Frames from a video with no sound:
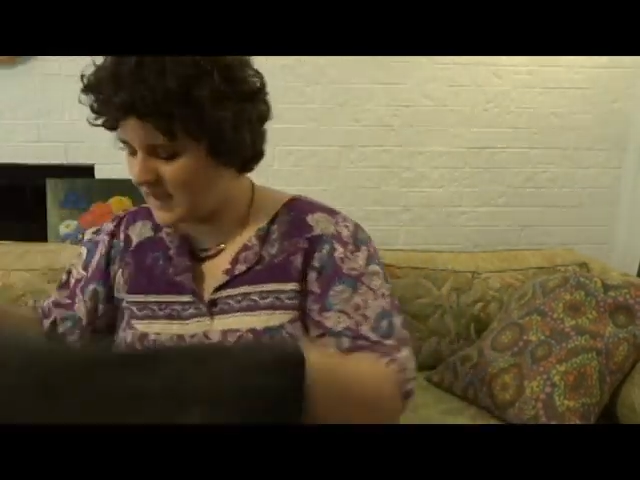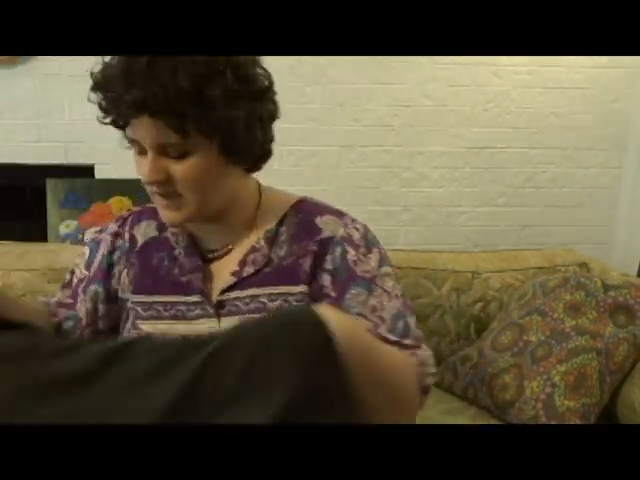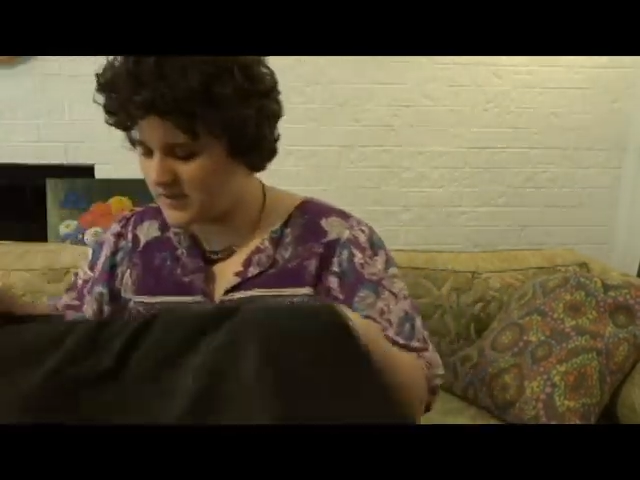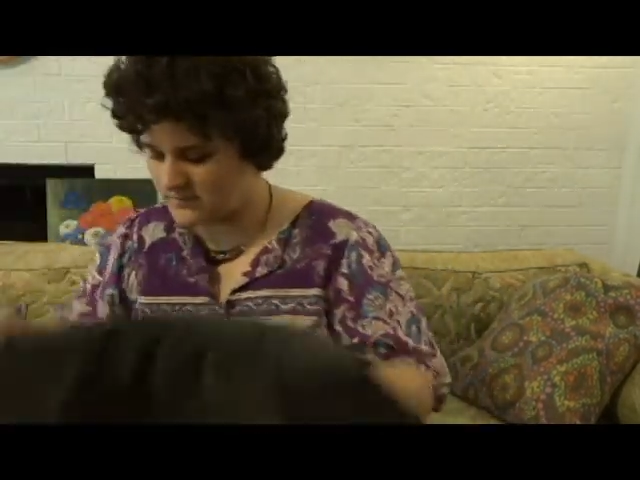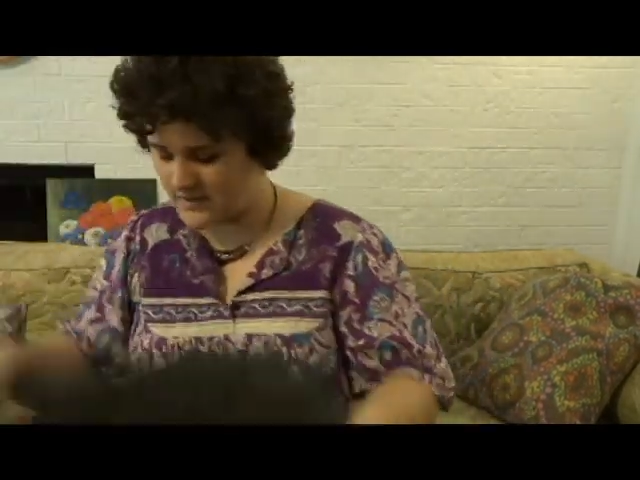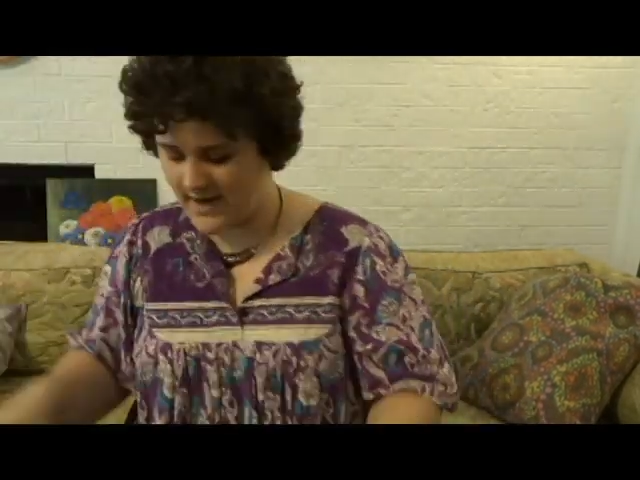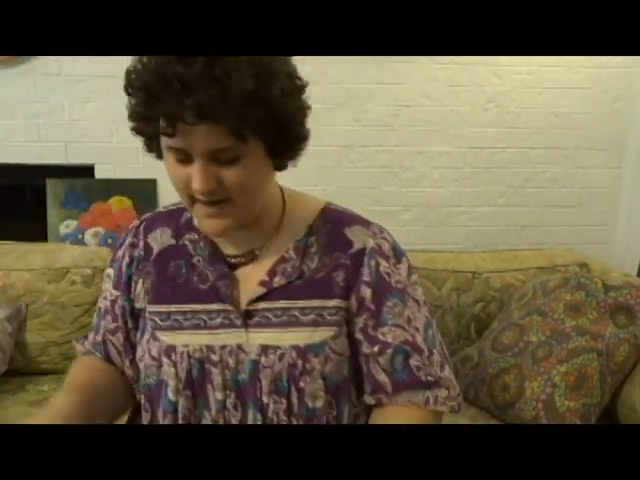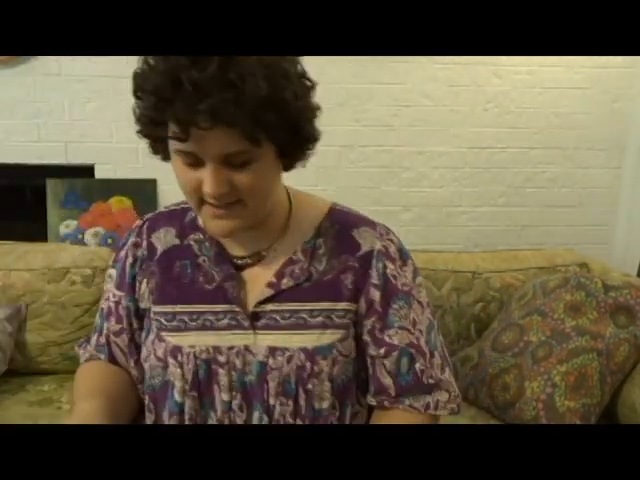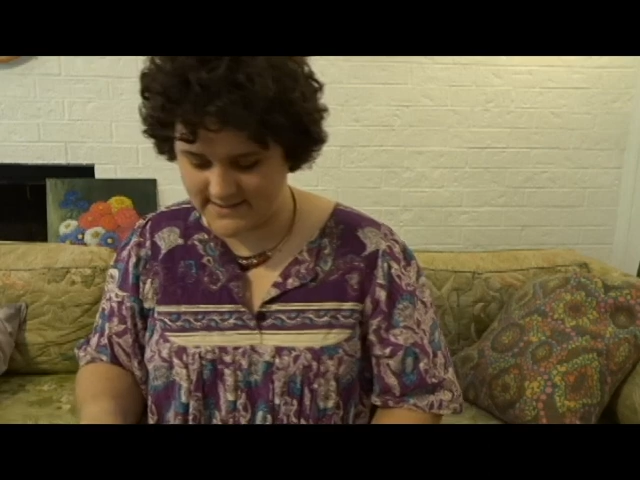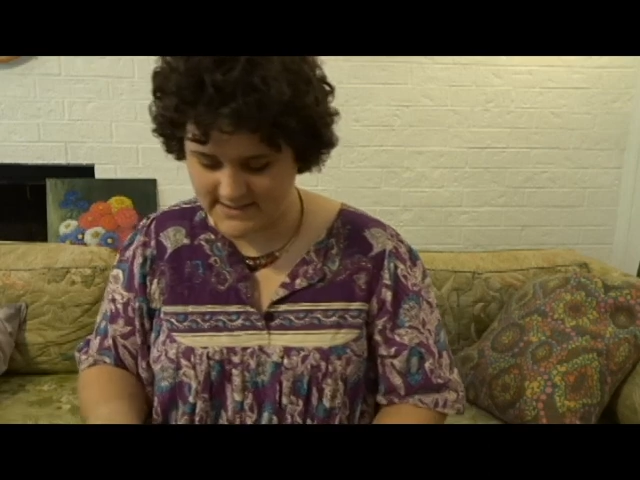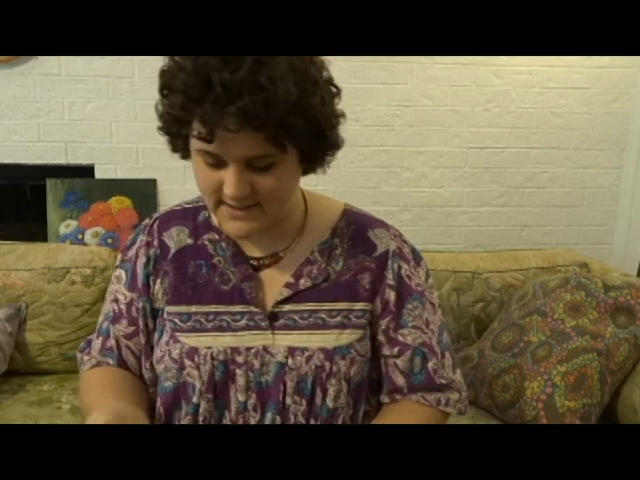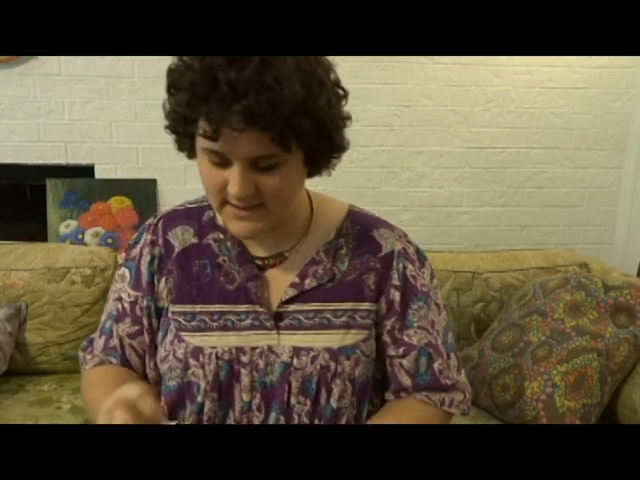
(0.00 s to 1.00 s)
All
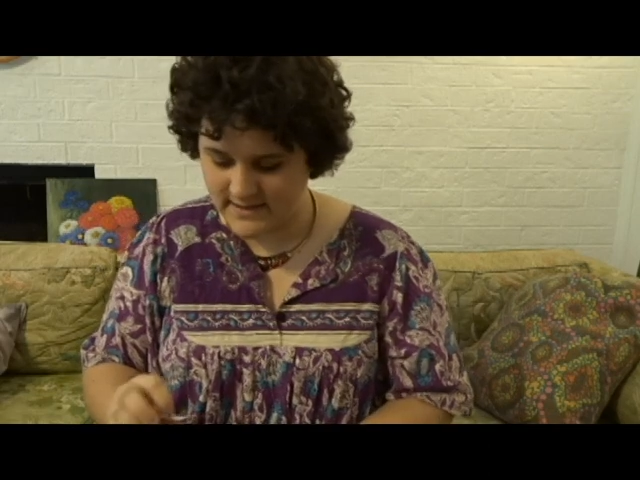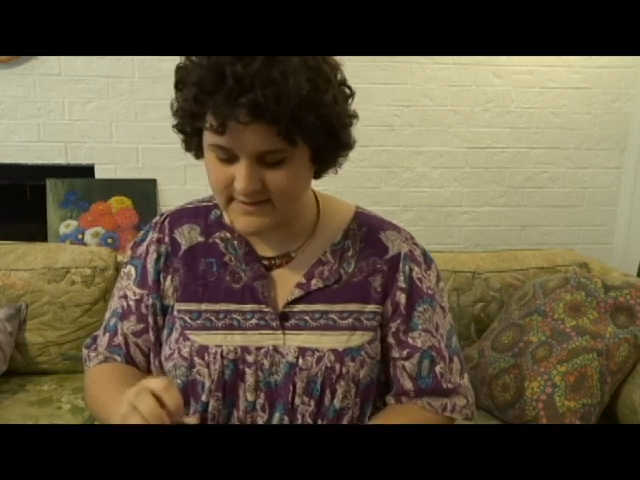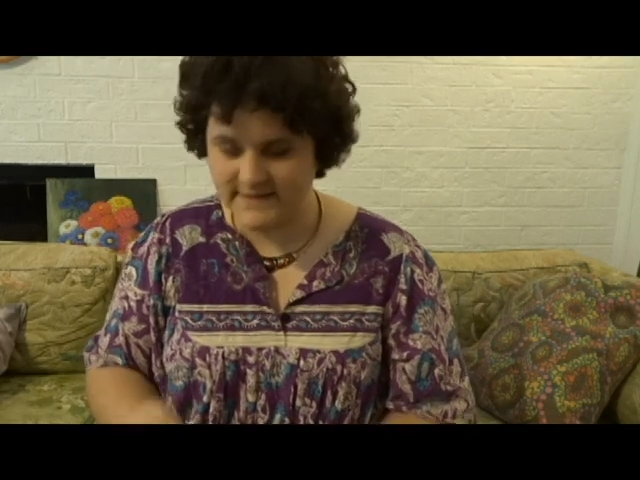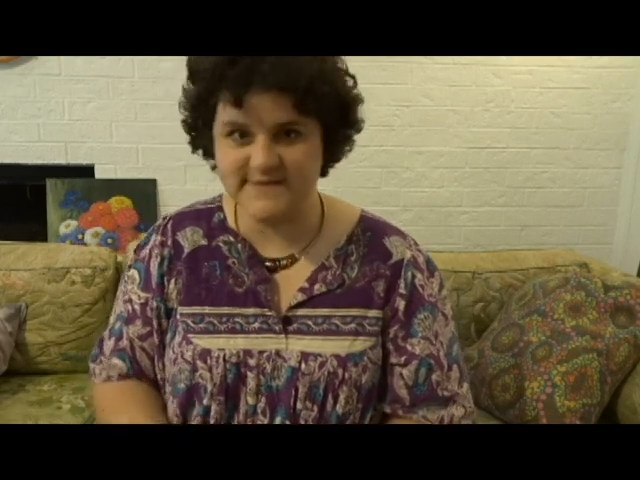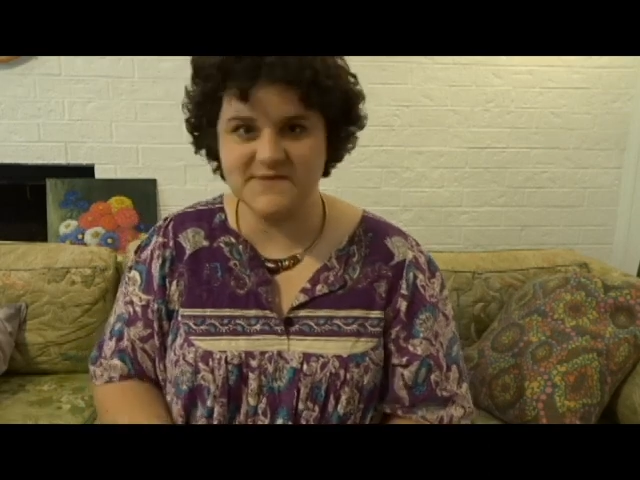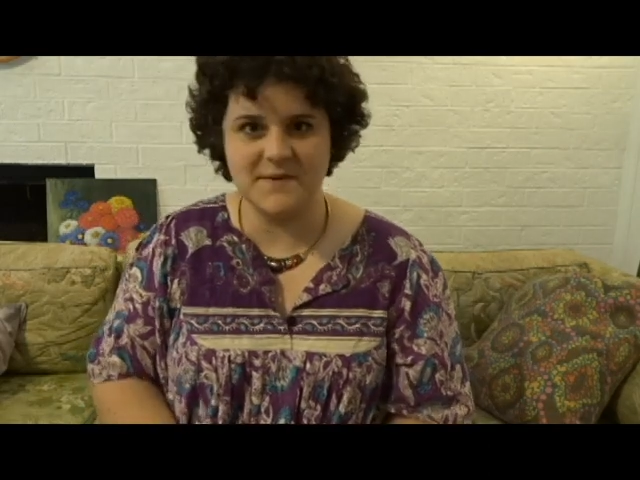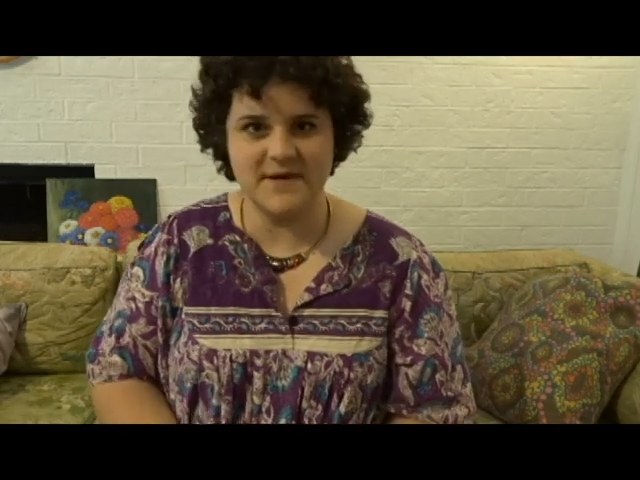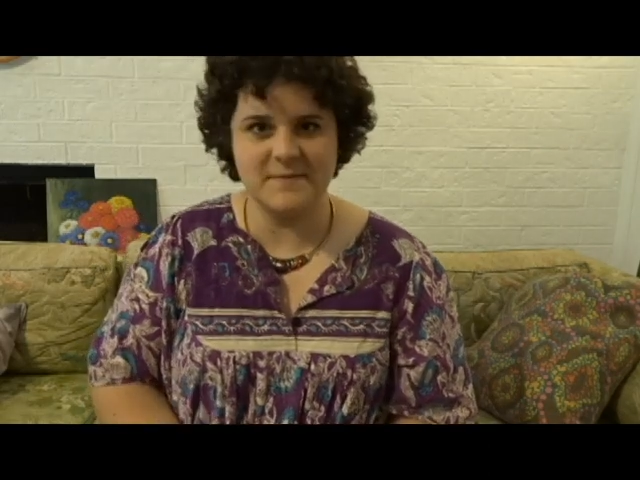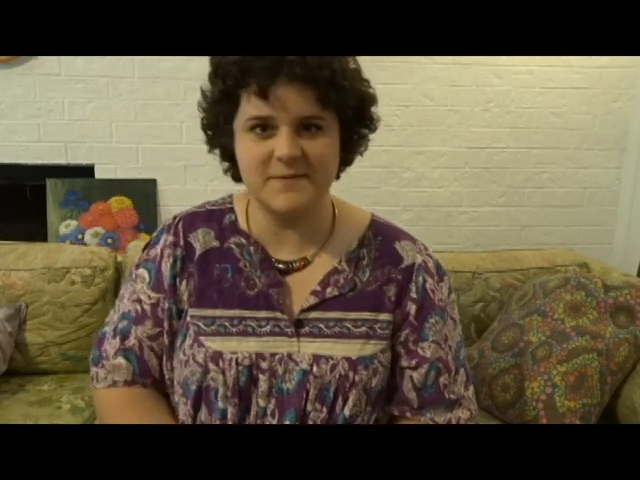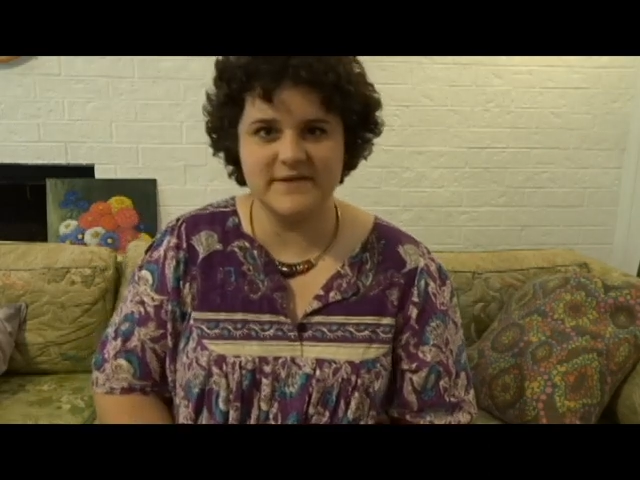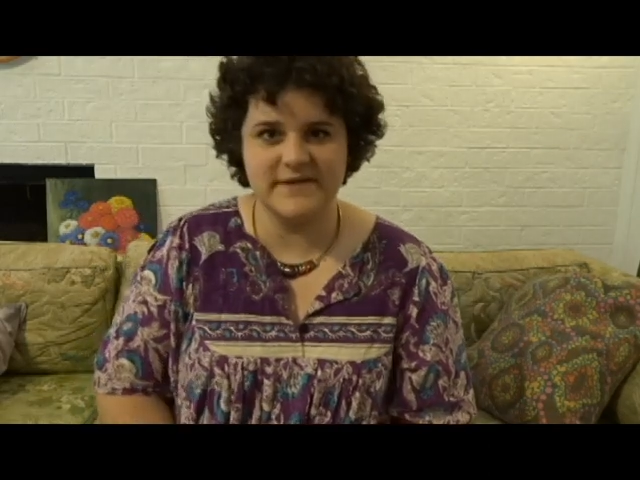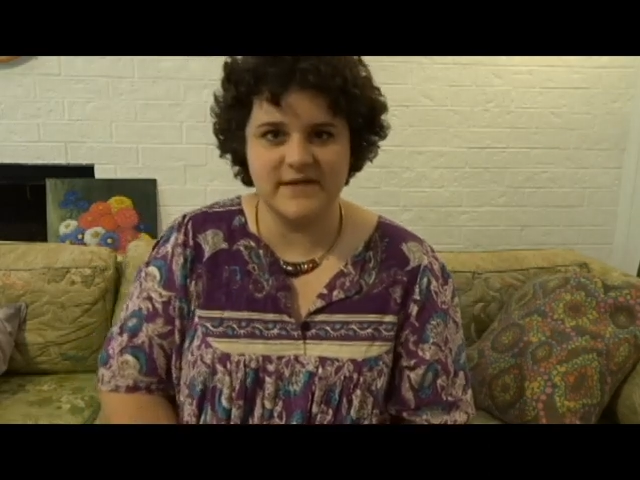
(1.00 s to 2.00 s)
right, this one I
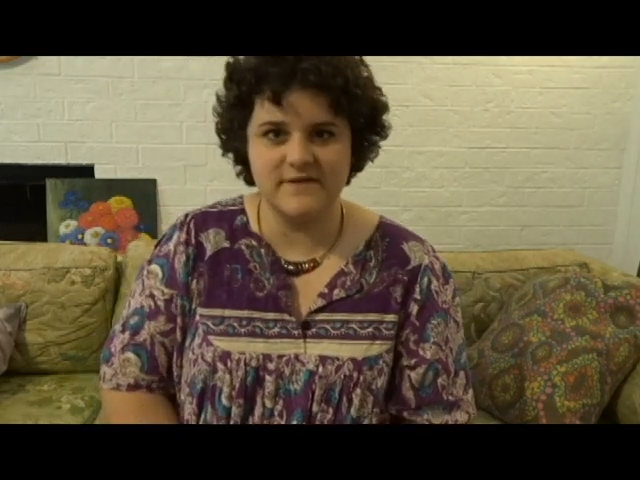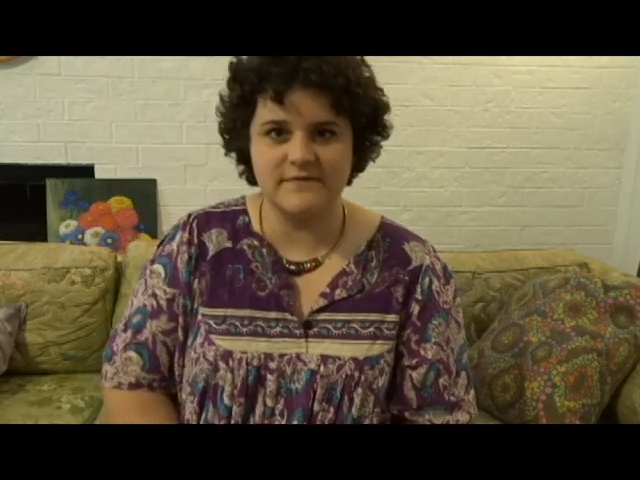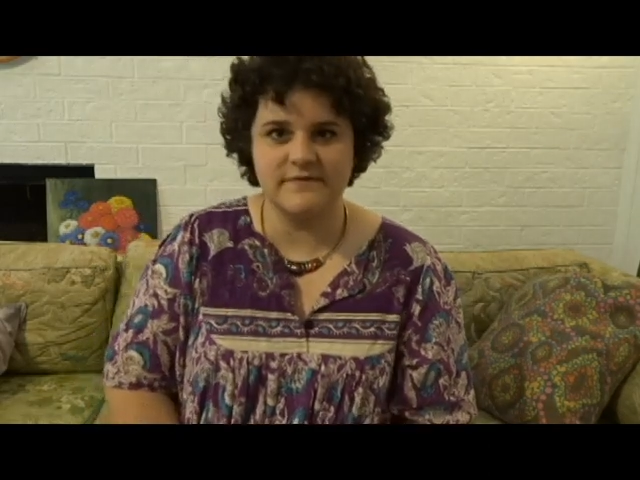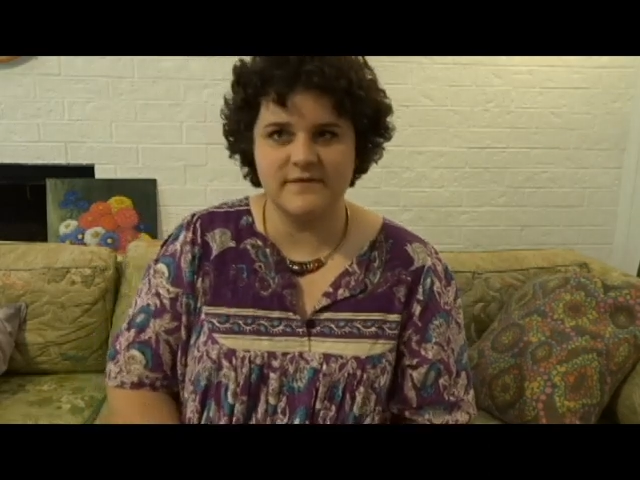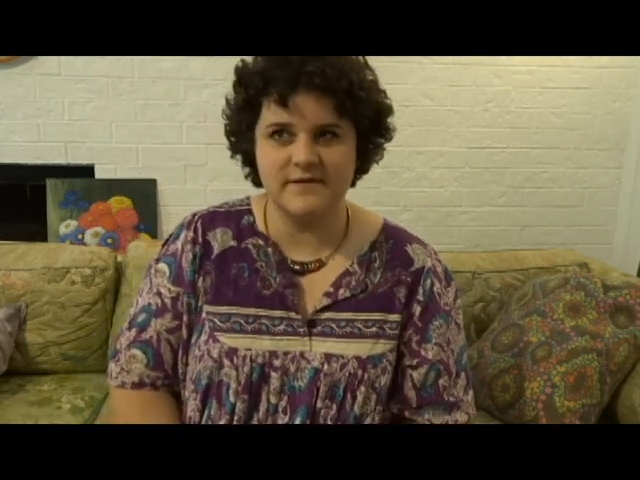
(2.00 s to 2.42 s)
believe